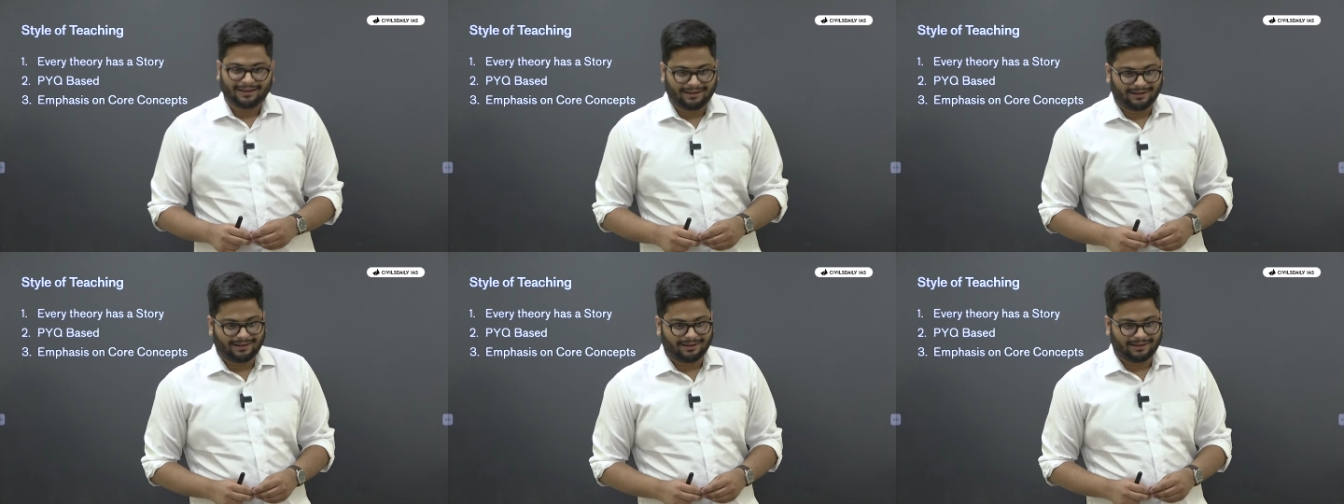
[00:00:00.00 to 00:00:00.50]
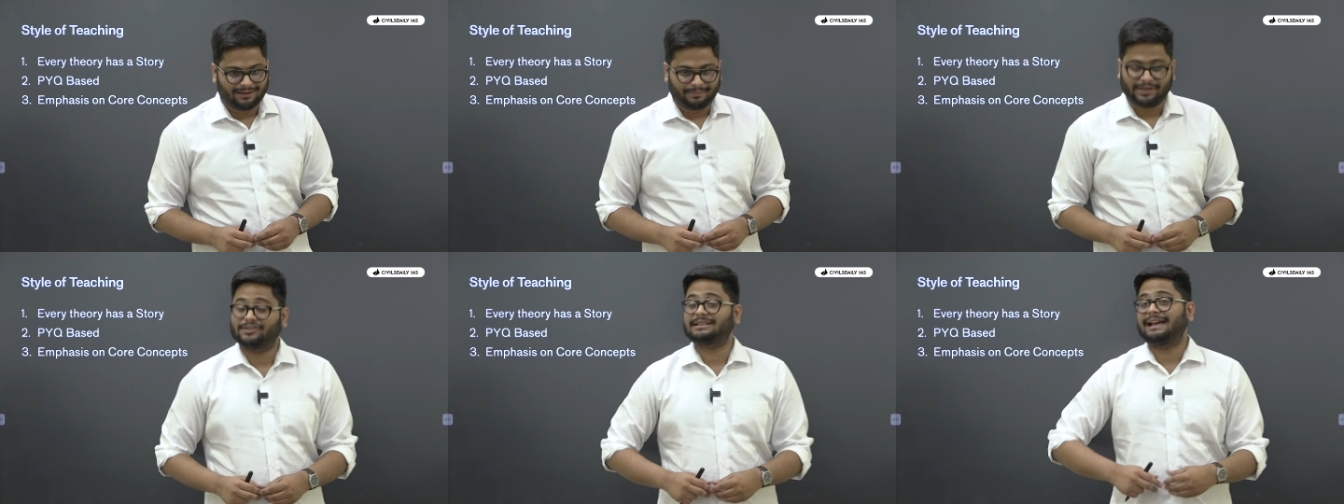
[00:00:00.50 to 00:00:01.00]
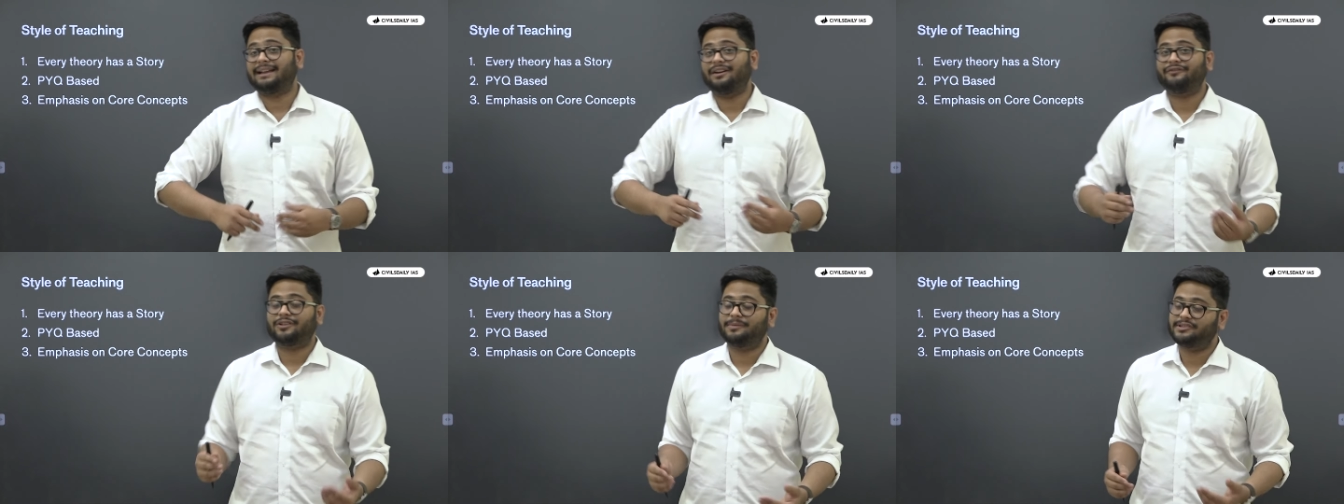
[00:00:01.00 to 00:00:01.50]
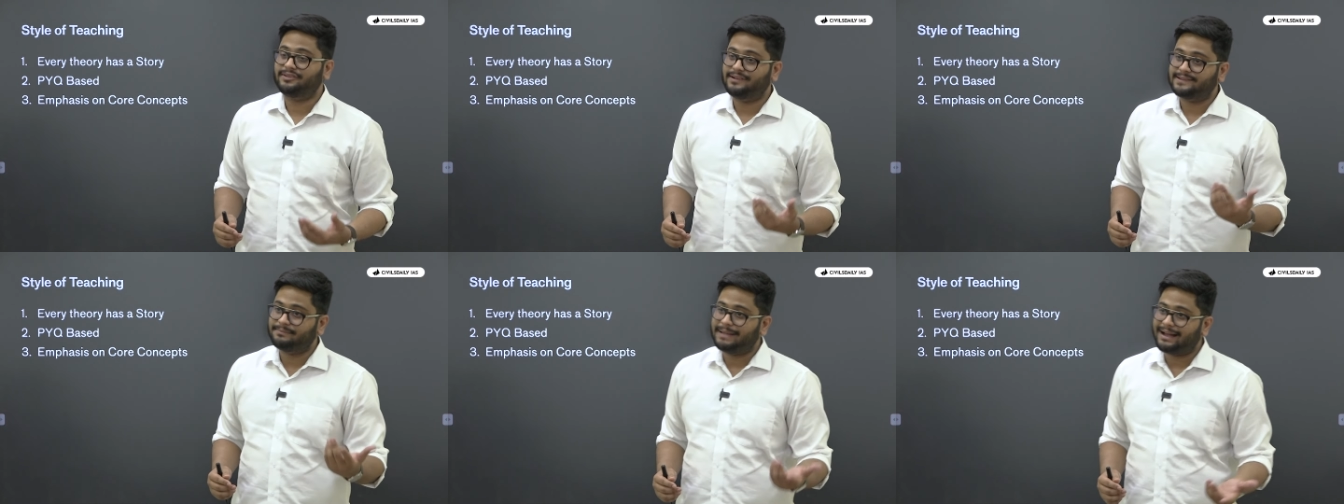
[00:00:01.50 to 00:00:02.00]
Uh, because I come from a
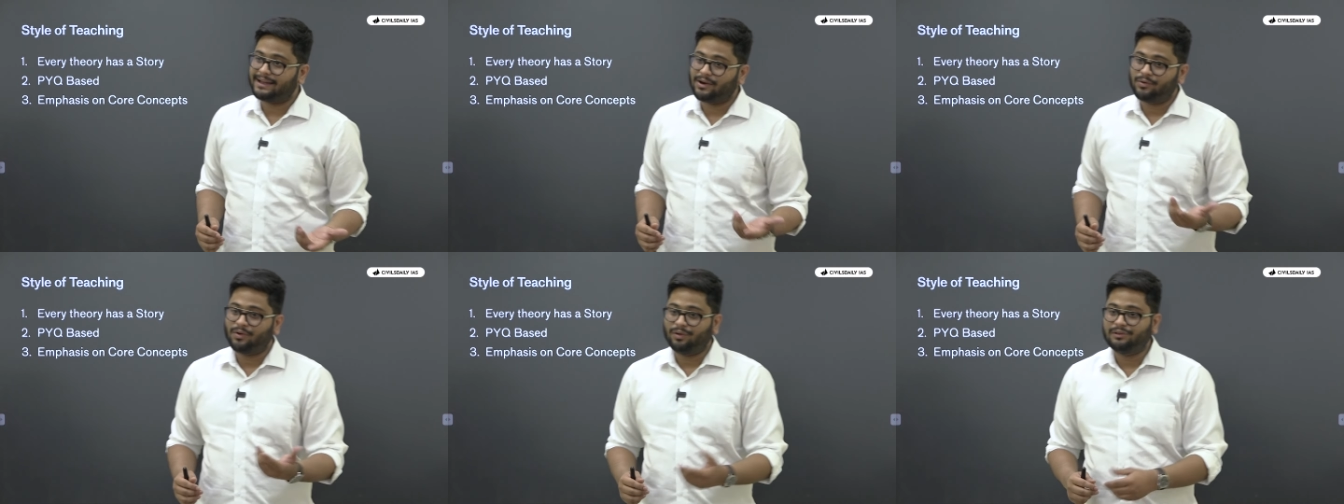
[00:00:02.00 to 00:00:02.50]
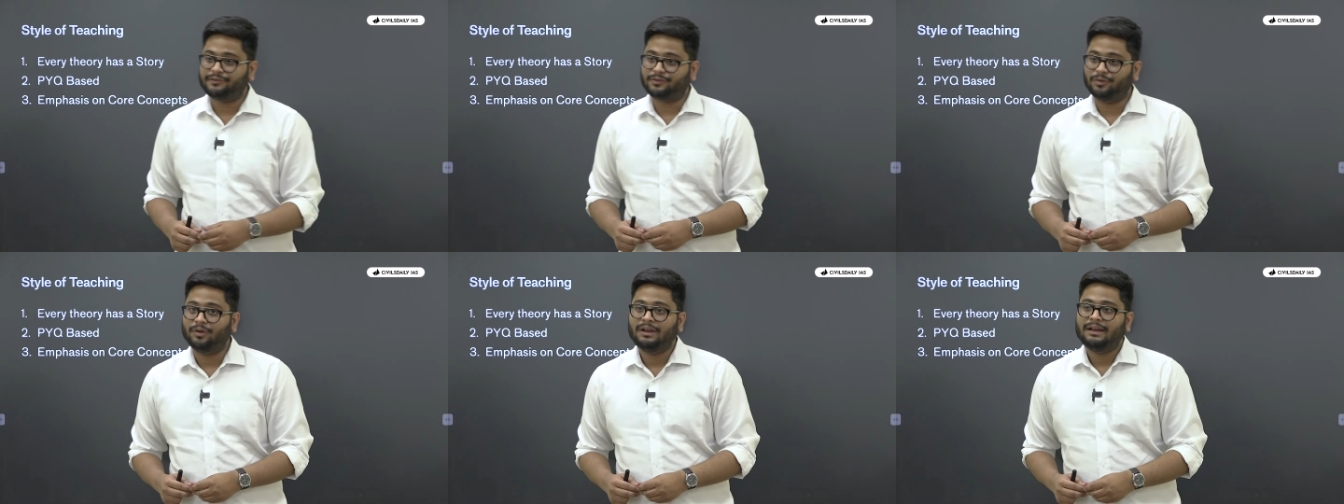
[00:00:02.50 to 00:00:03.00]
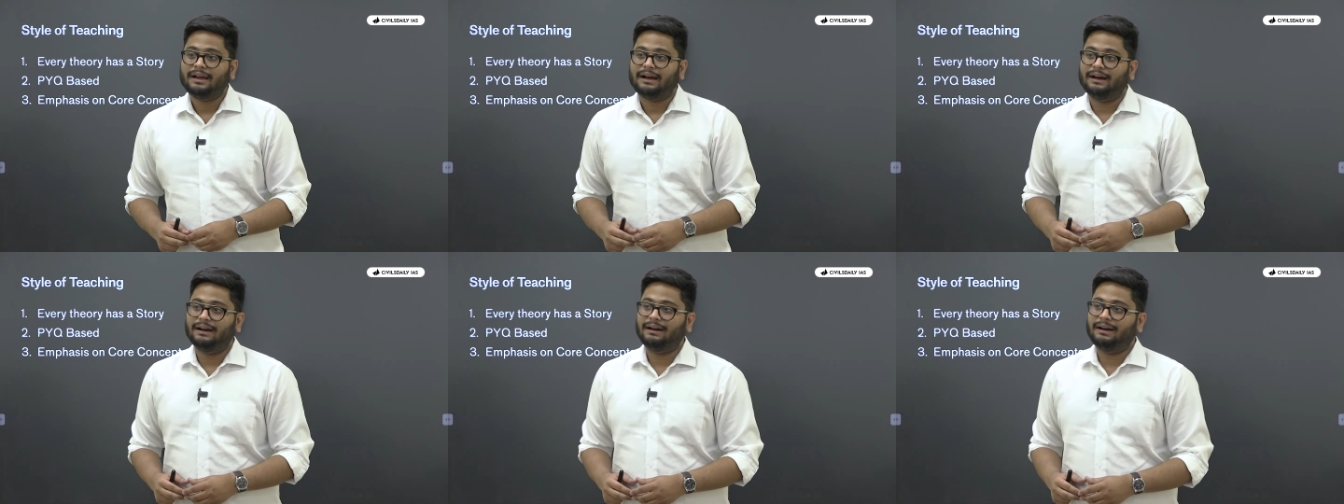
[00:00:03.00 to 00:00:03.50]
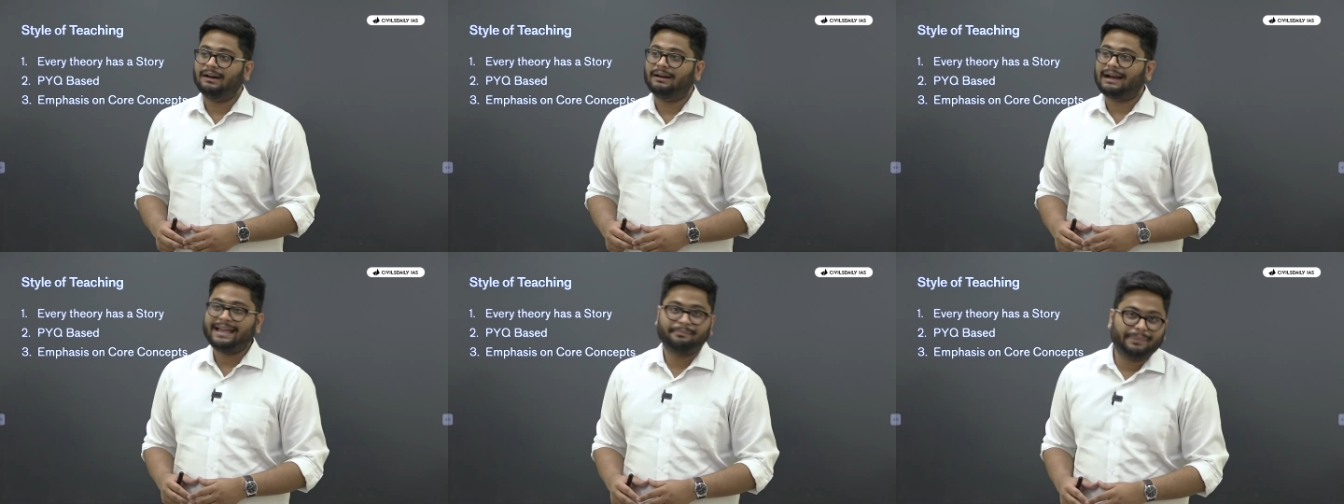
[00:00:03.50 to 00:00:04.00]
journalism background also, uh,
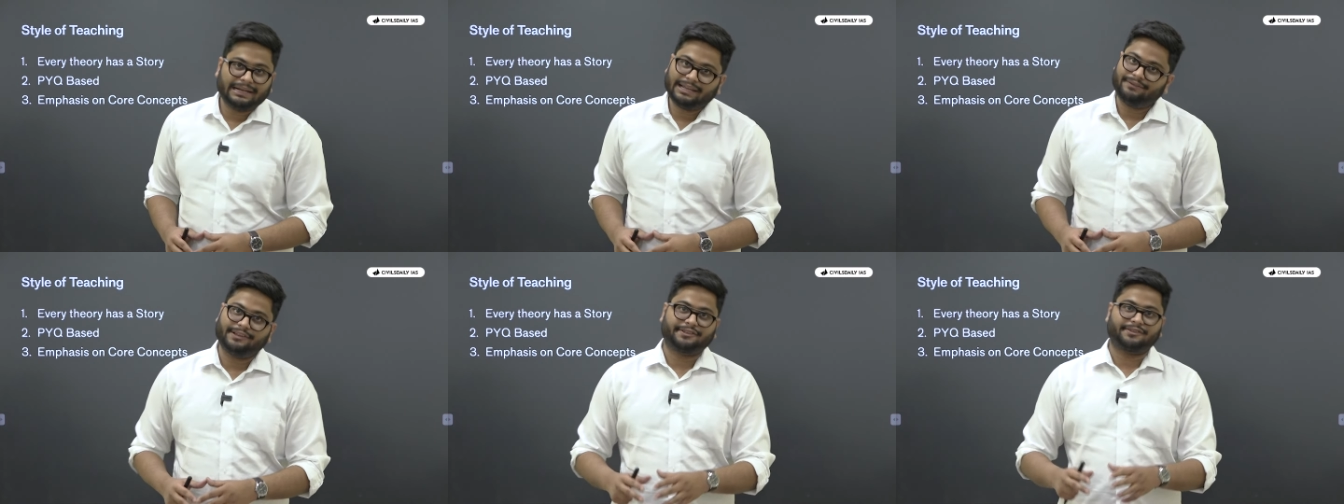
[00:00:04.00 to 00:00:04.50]
I believe in